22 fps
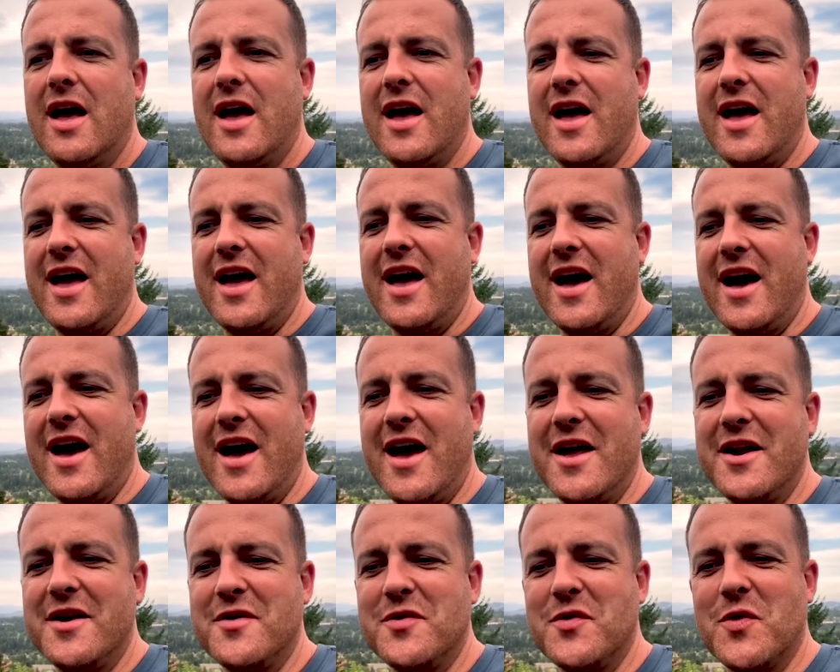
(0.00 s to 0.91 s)

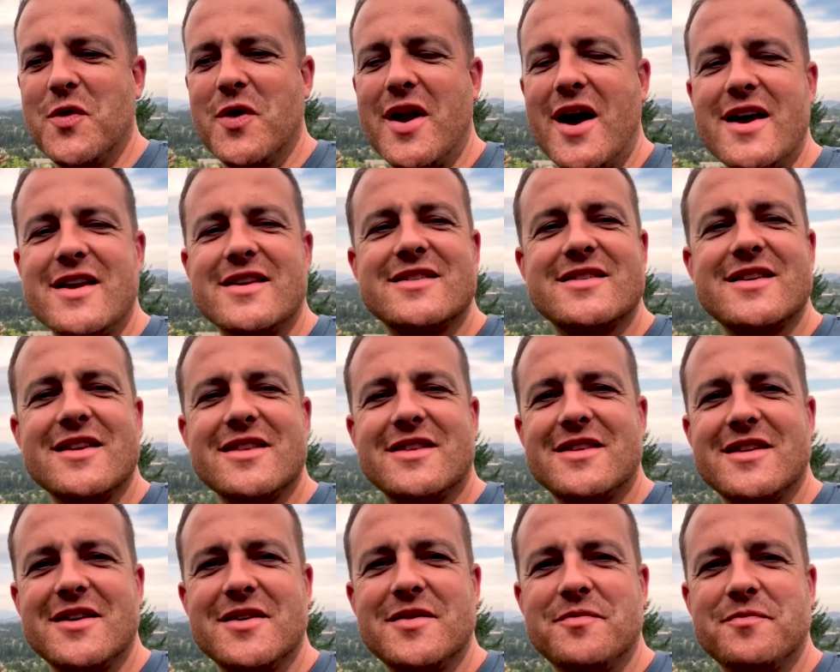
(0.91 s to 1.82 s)
And when I sent
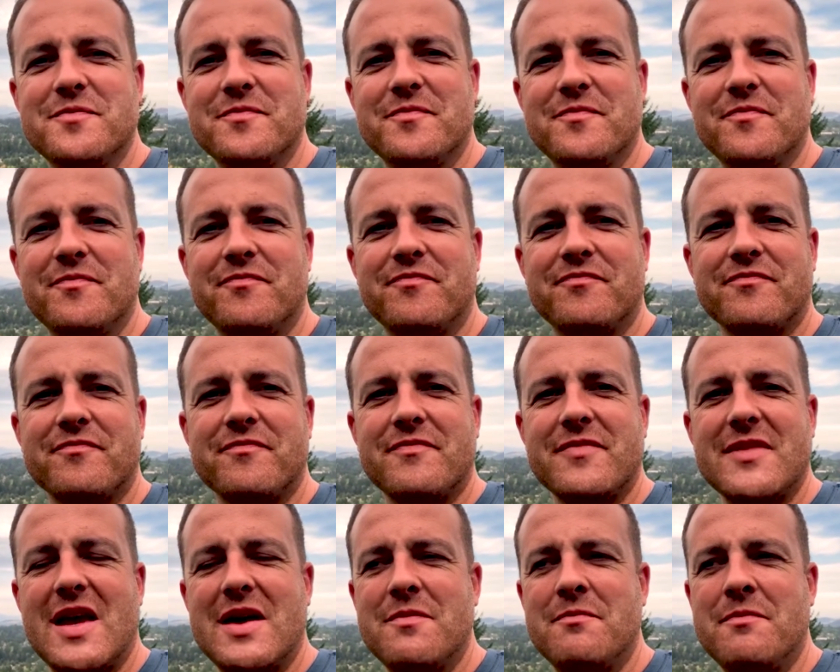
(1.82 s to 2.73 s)
them
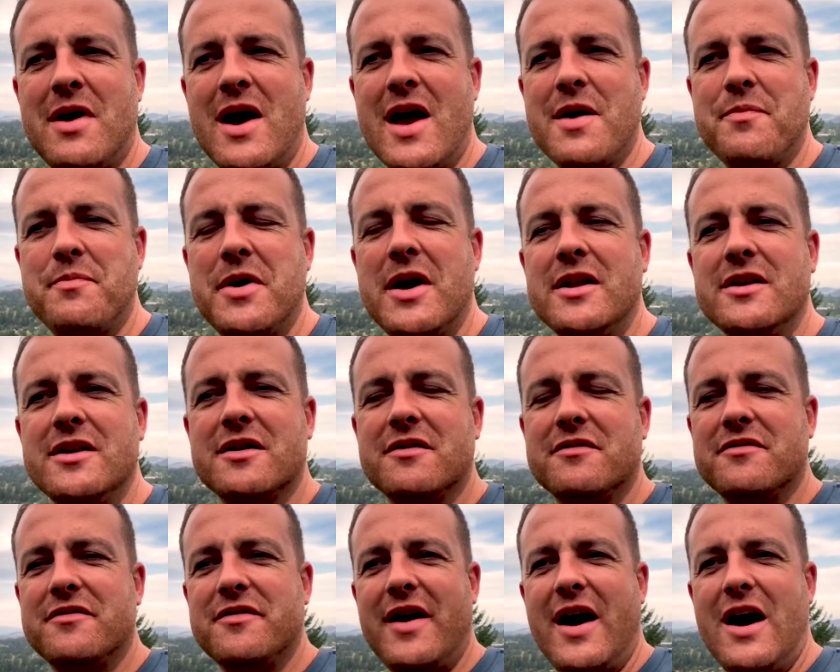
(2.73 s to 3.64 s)
my opinion
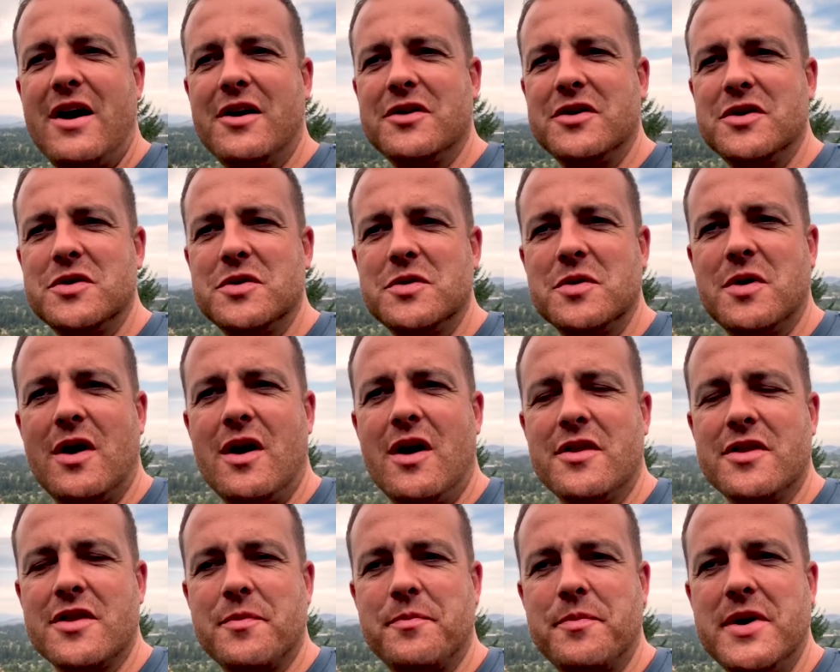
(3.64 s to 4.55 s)
of value
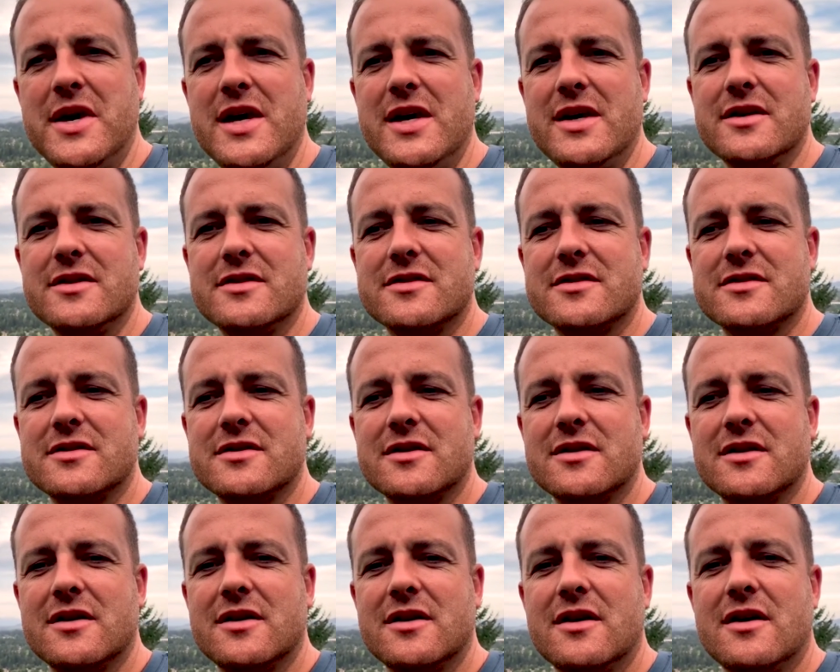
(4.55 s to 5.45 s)
on the piece,
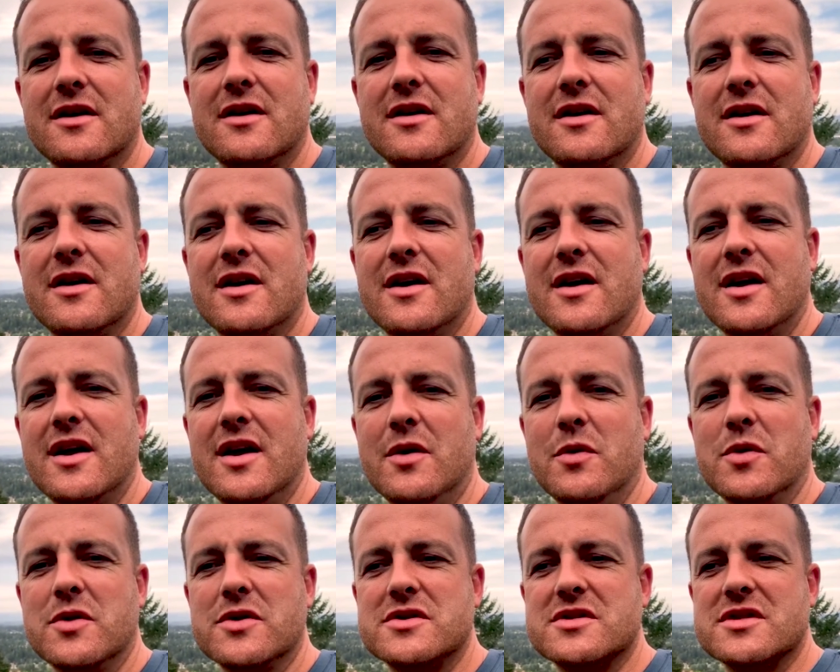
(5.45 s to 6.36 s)
it
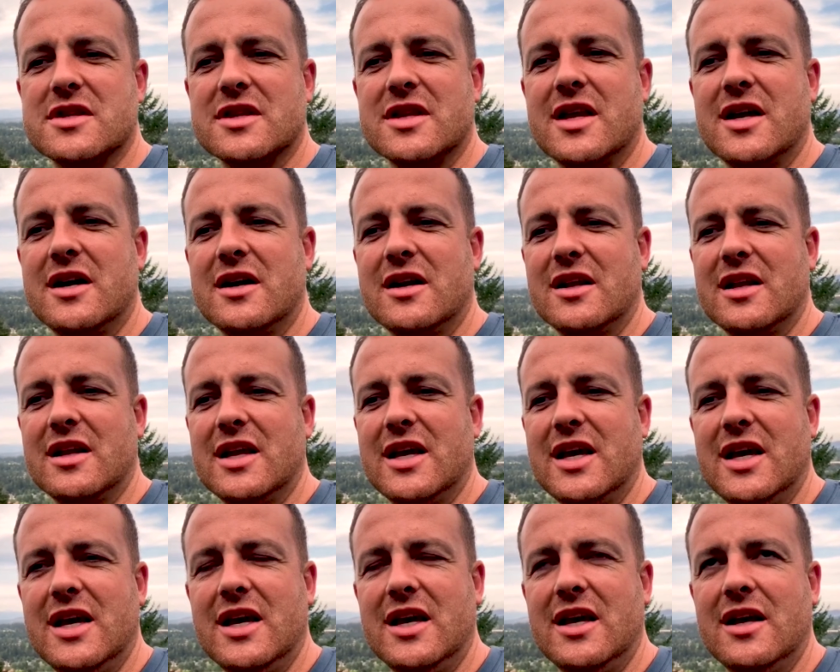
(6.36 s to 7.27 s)
was
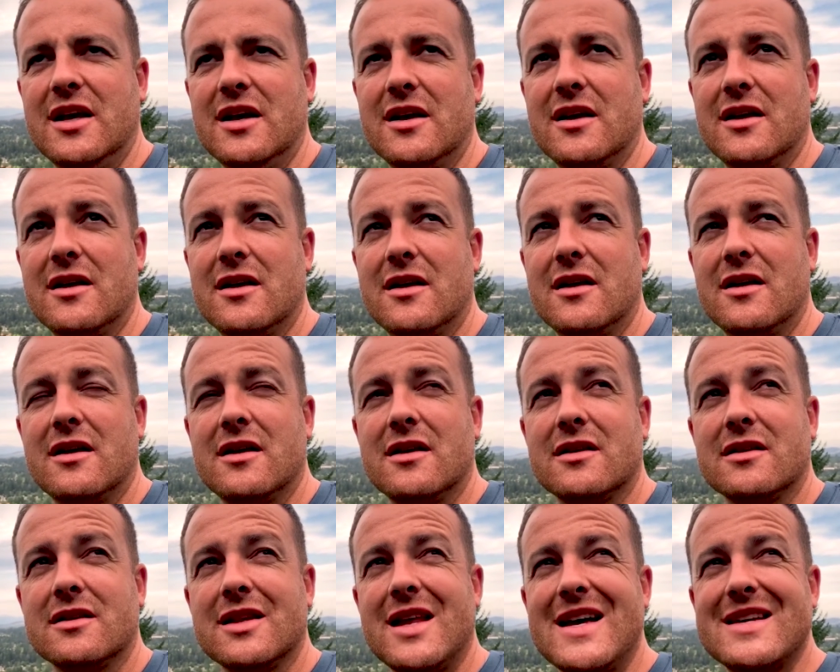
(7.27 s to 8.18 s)
literally
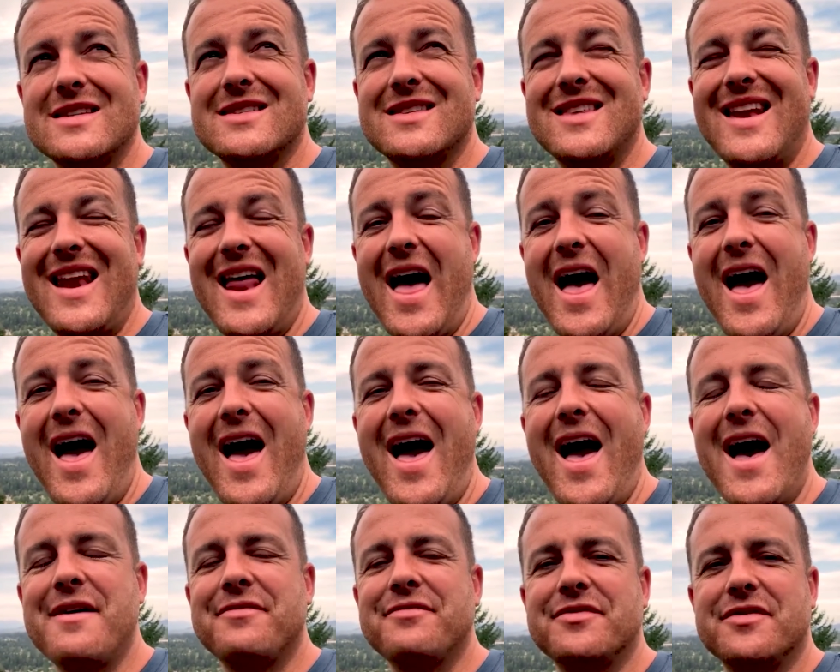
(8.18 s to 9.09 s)
less than
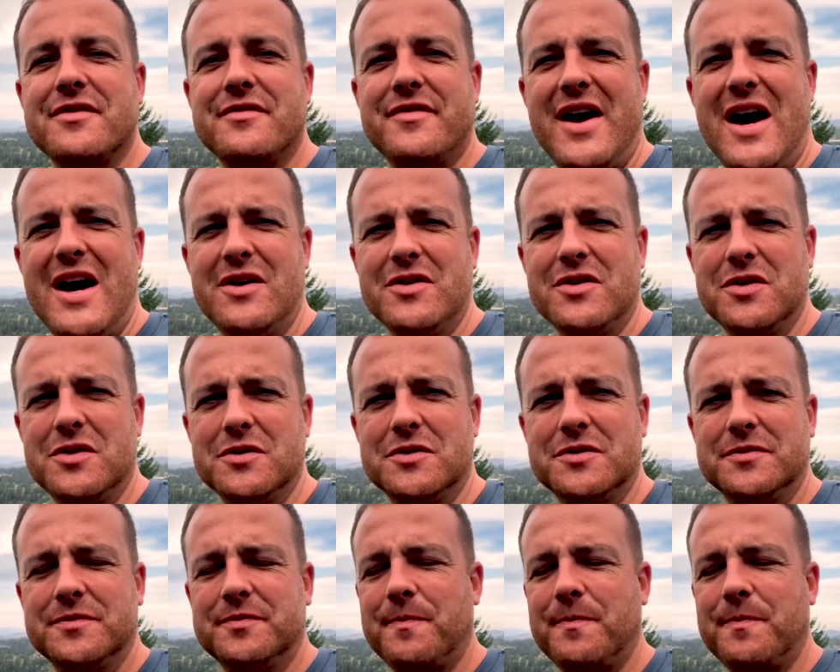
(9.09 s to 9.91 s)
half the value.